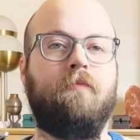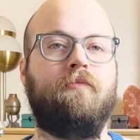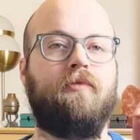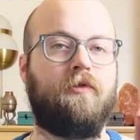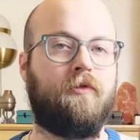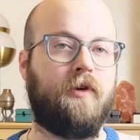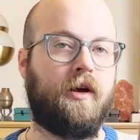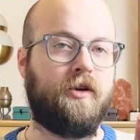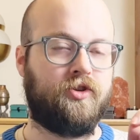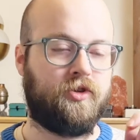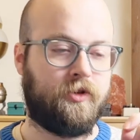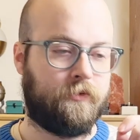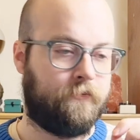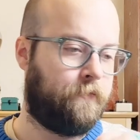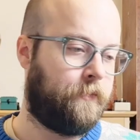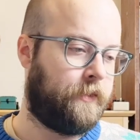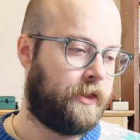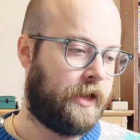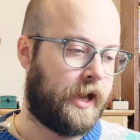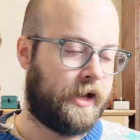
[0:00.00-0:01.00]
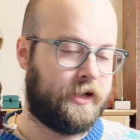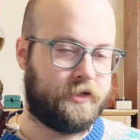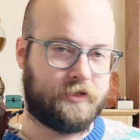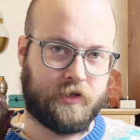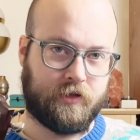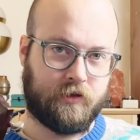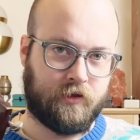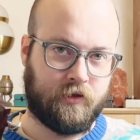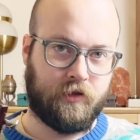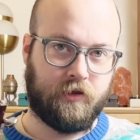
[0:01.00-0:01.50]
progression as
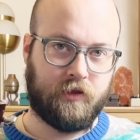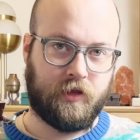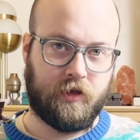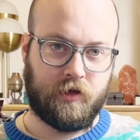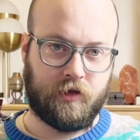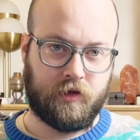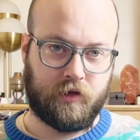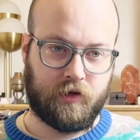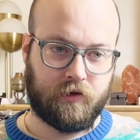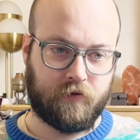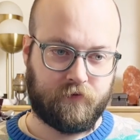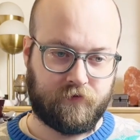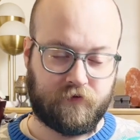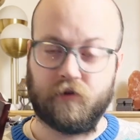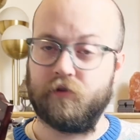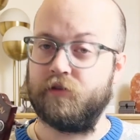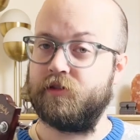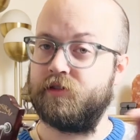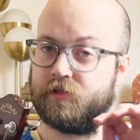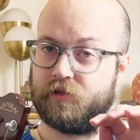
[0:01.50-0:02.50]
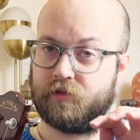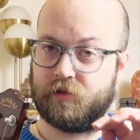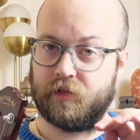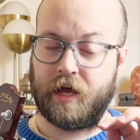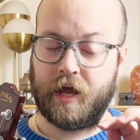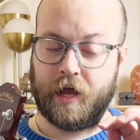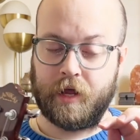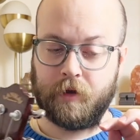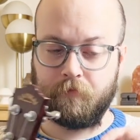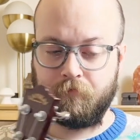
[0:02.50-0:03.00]
in the first
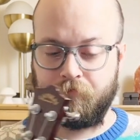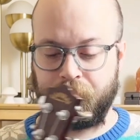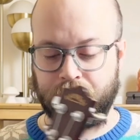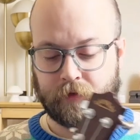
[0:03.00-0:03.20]
line.